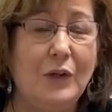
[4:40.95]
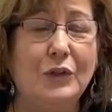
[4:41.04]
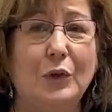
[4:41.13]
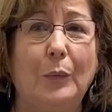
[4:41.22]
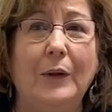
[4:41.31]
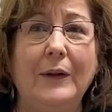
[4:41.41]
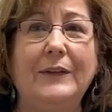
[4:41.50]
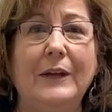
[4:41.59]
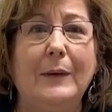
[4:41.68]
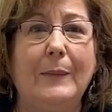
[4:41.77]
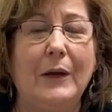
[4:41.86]
So really
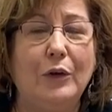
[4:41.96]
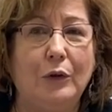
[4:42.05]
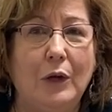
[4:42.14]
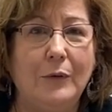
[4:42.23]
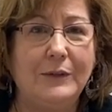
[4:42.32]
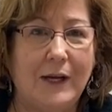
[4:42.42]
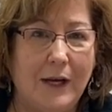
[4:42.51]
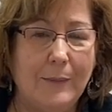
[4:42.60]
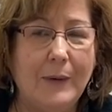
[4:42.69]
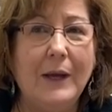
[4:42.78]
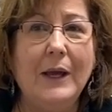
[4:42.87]
think about your loan type